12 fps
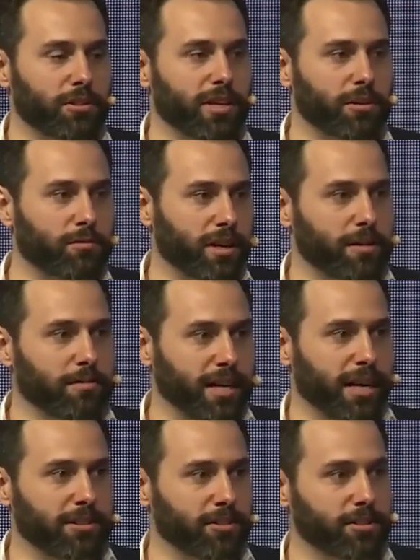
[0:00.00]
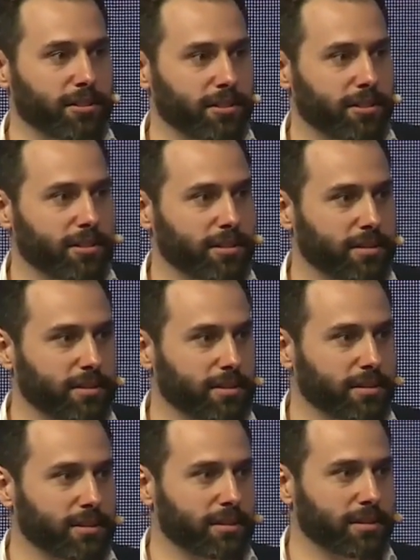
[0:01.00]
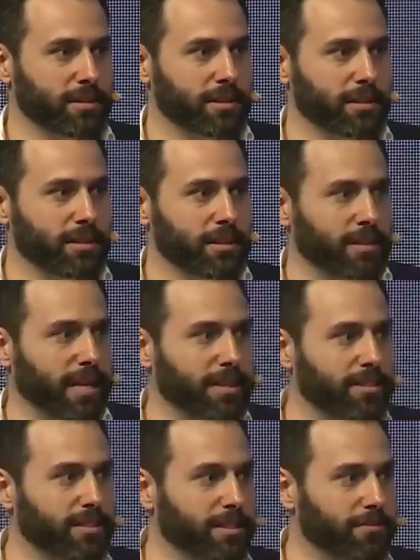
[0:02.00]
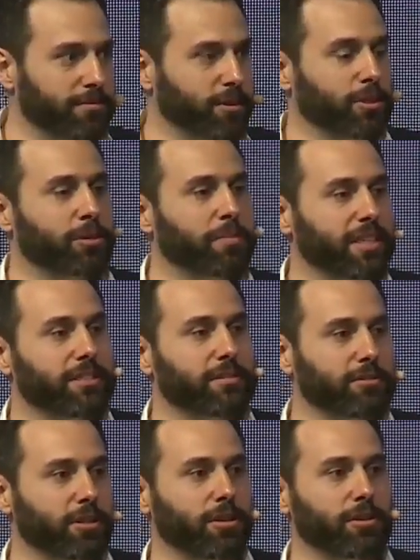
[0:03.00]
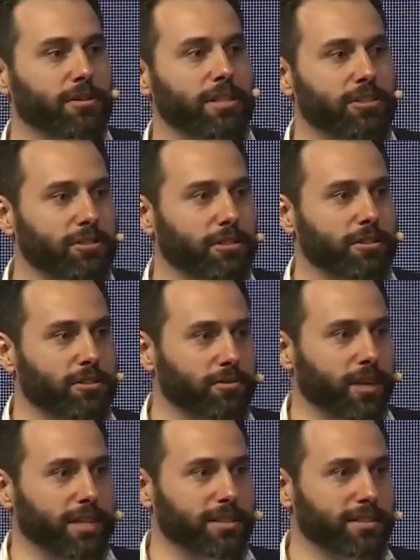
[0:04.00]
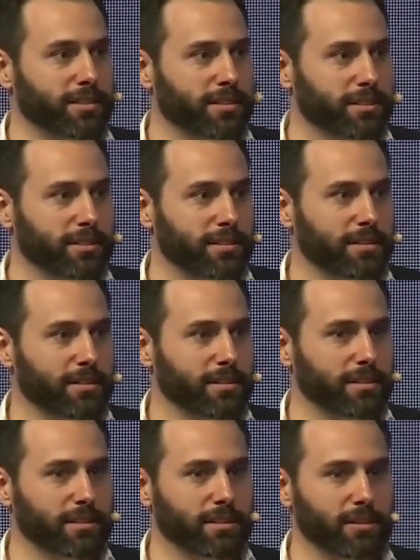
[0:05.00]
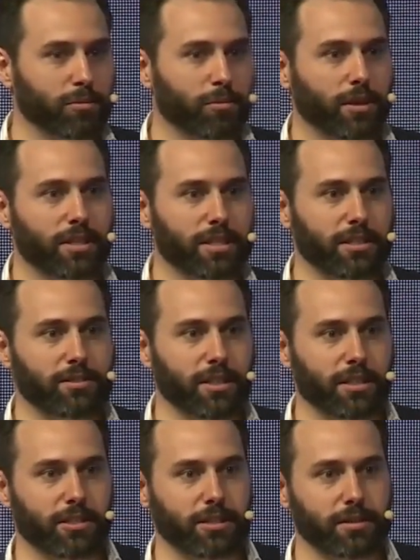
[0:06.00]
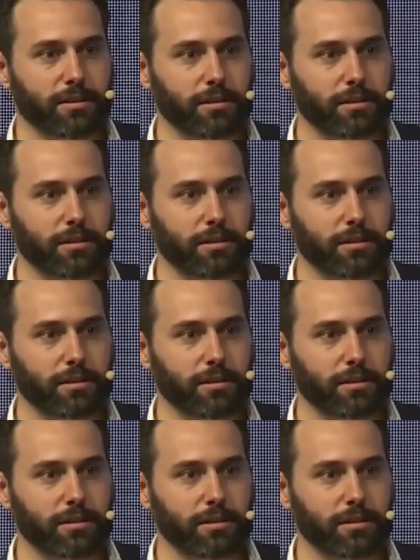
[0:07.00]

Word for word: are then run by astronauts. That is the first piece of code these students write. What an introduction.